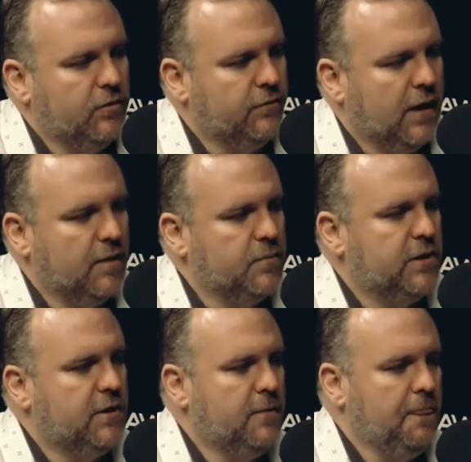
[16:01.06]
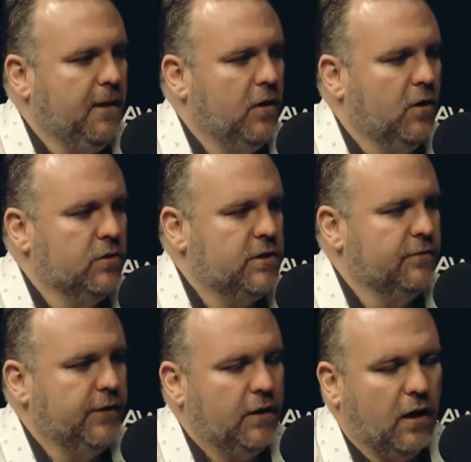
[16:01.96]
developed you know
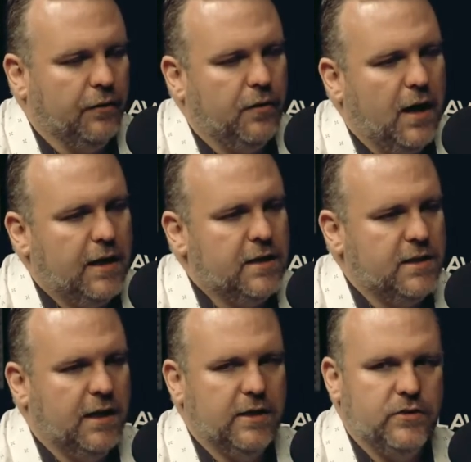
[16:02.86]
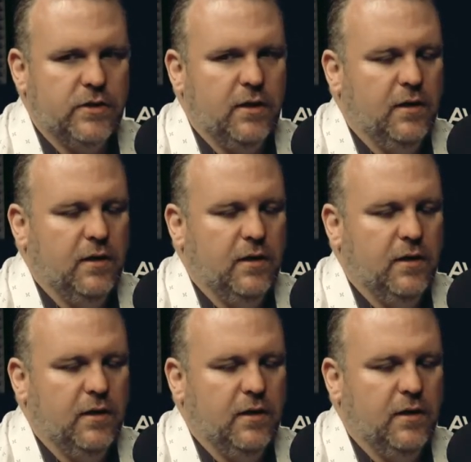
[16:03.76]
severe arthritis, and it's